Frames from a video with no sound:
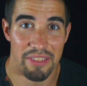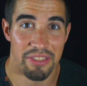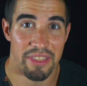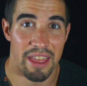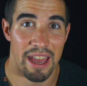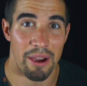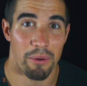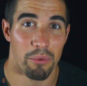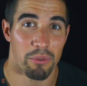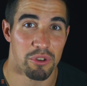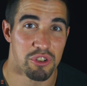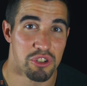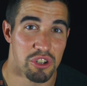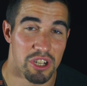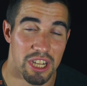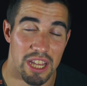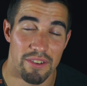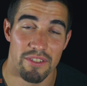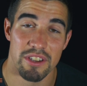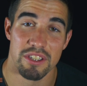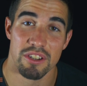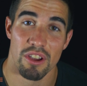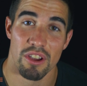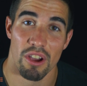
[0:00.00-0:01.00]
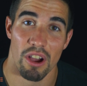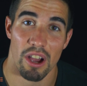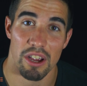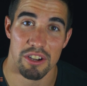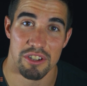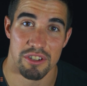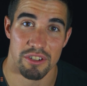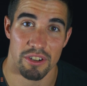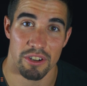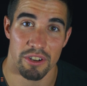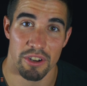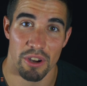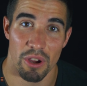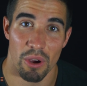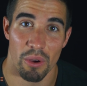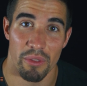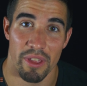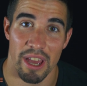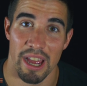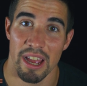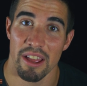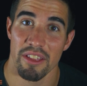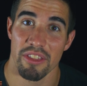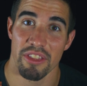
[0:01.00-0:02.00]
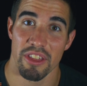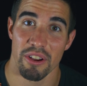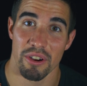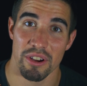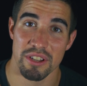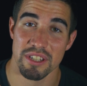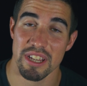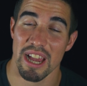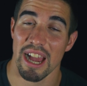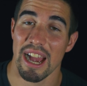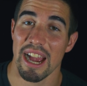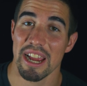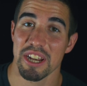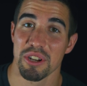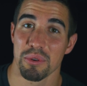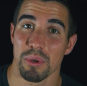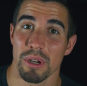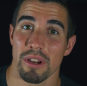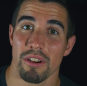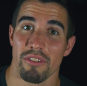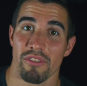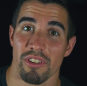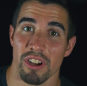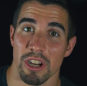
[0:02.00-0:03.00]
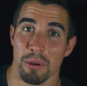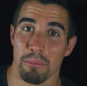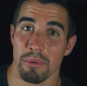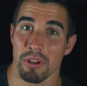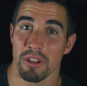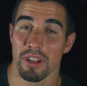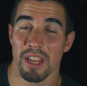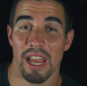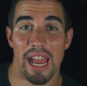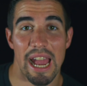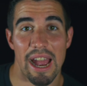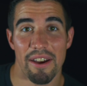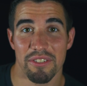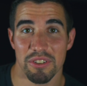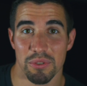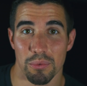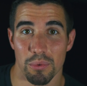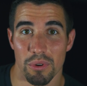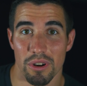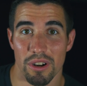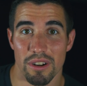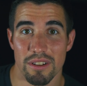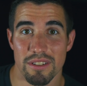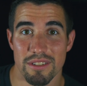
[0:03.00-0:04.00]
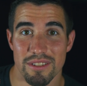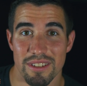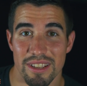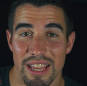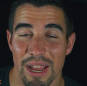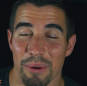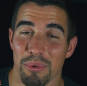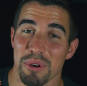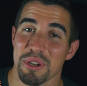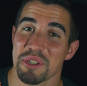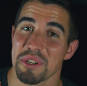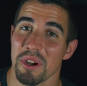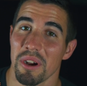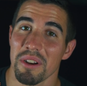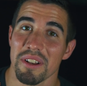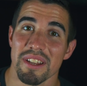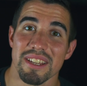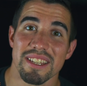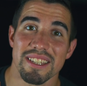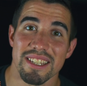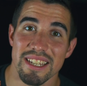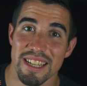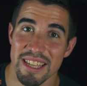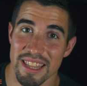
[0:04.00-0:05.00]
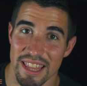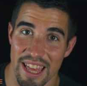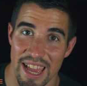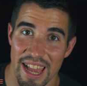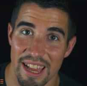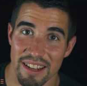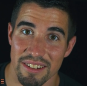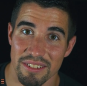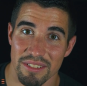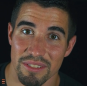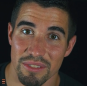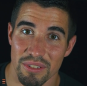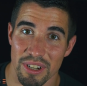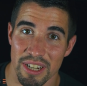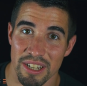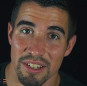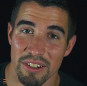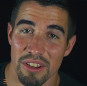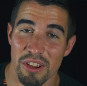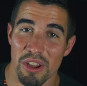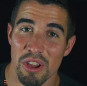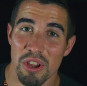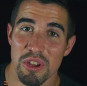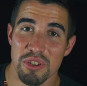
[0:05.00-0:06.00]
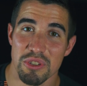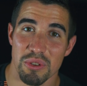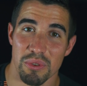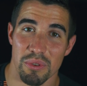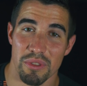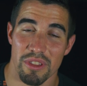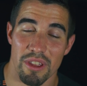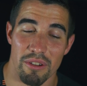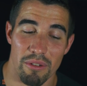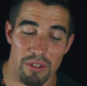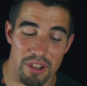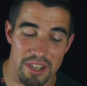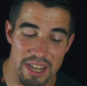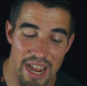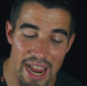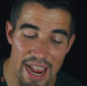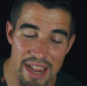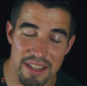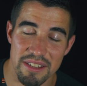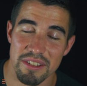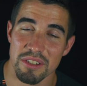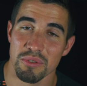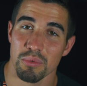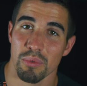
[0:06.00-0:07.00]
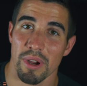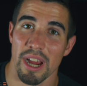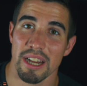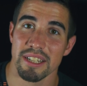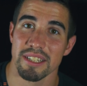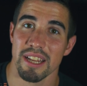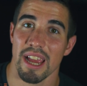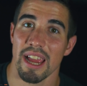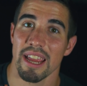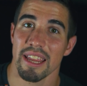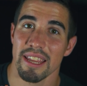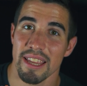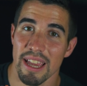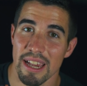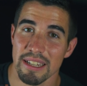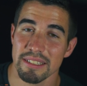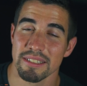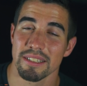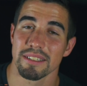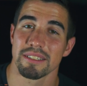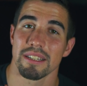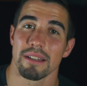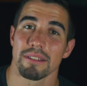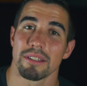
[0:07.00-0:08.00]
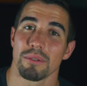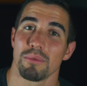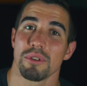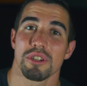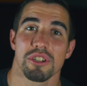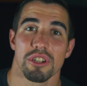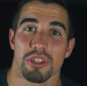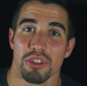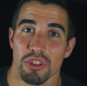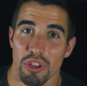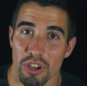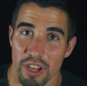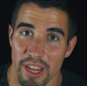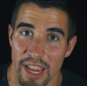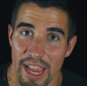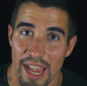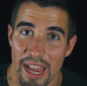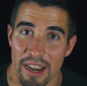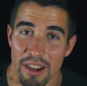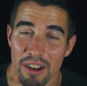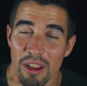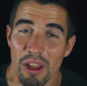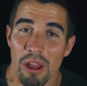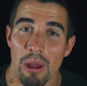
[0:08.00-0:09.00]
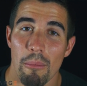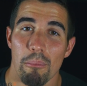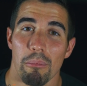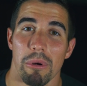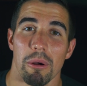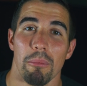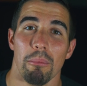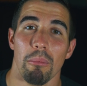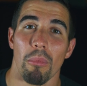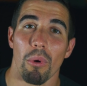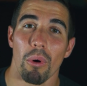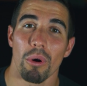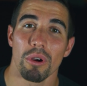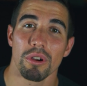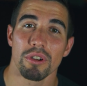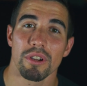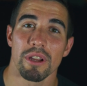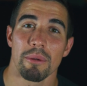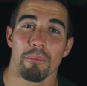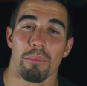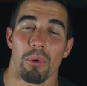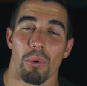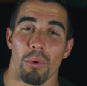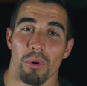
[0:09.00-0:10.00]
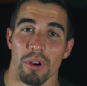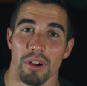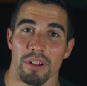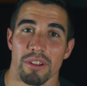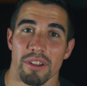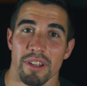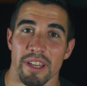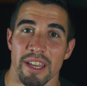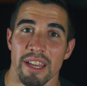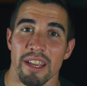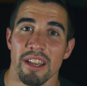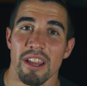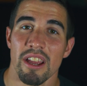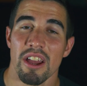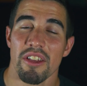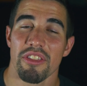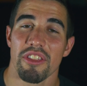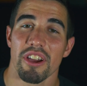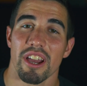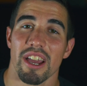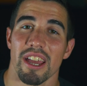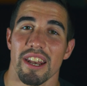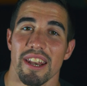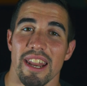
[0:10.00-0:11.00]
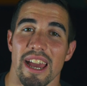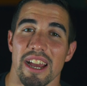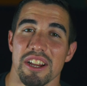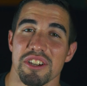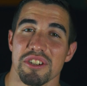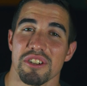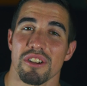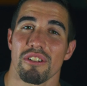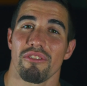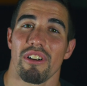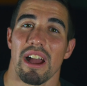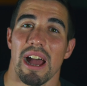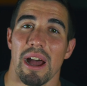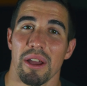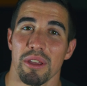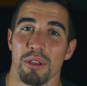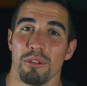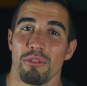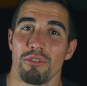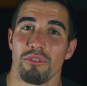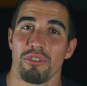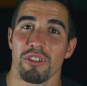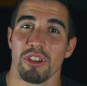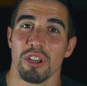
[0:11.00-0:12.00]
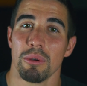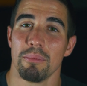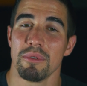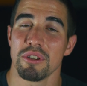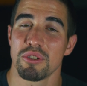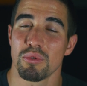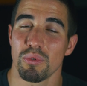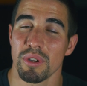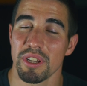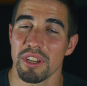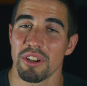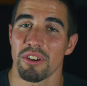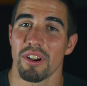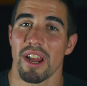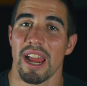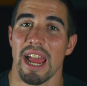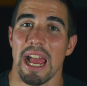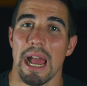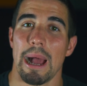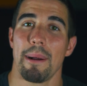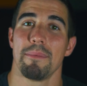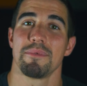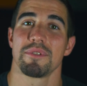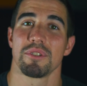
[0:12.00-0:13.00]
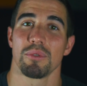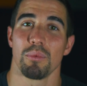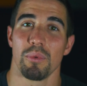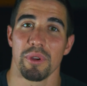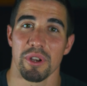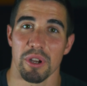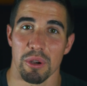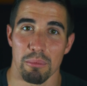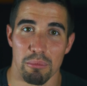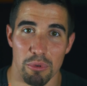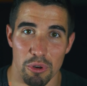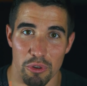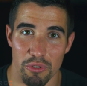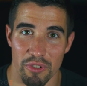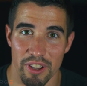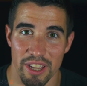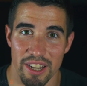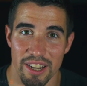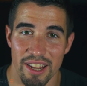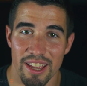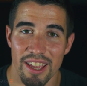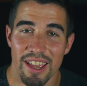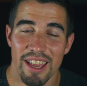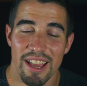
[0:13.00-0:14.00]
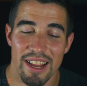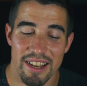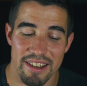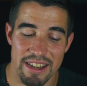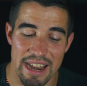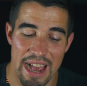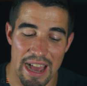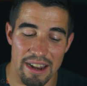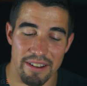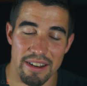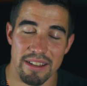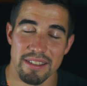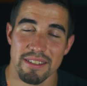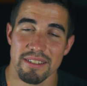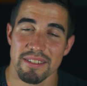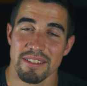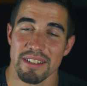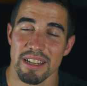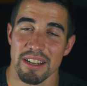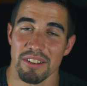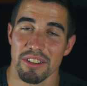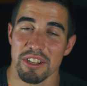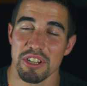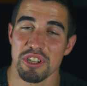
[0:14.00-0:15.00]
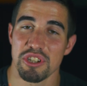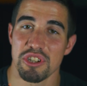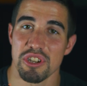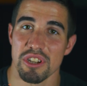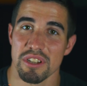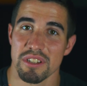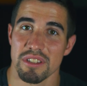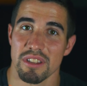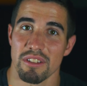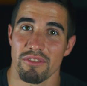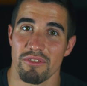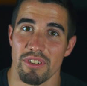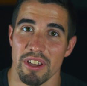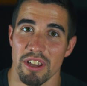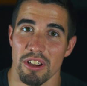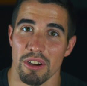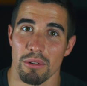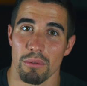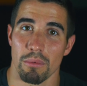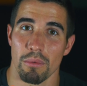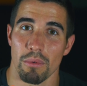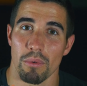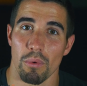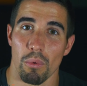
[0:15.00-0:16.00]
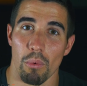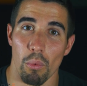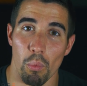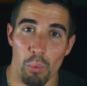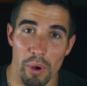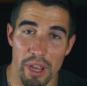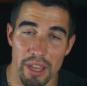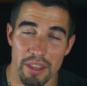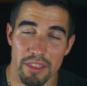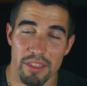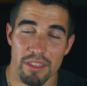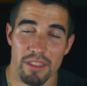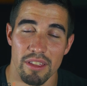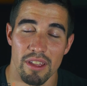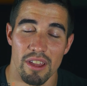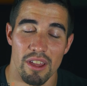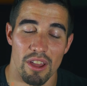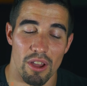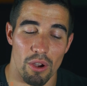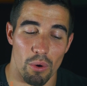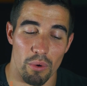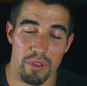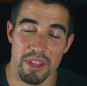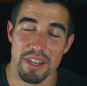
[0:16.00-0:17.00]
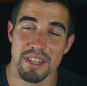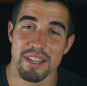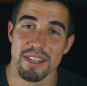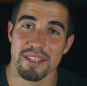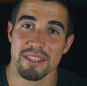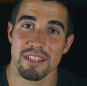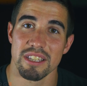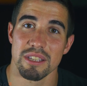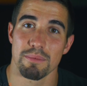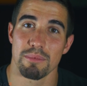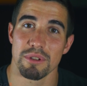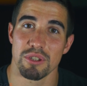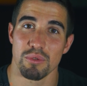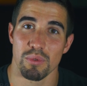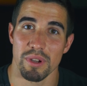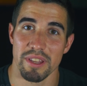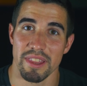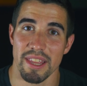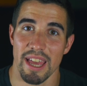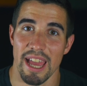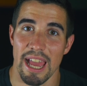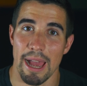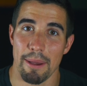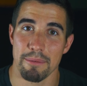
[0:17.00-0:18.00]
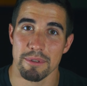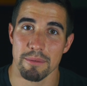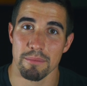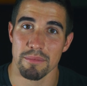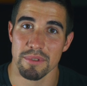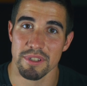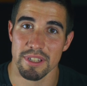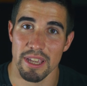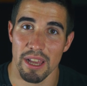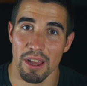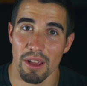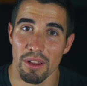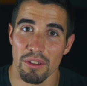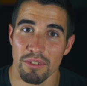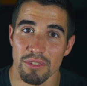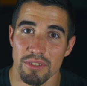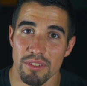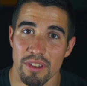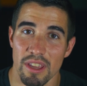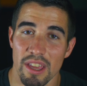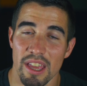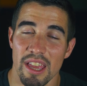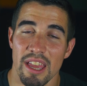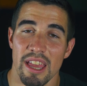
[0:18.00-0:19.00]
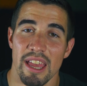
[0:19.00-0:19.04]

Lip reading: and that should give us caution to know that there is a high degree of variability afterwards, and we're starting to see that, right? So the diastasis recti, yes, is something we should look at, but more importantly, the connection of how you feel between your abs and when you're moving, not necessarily just the finger width or the distance between the abs themselves.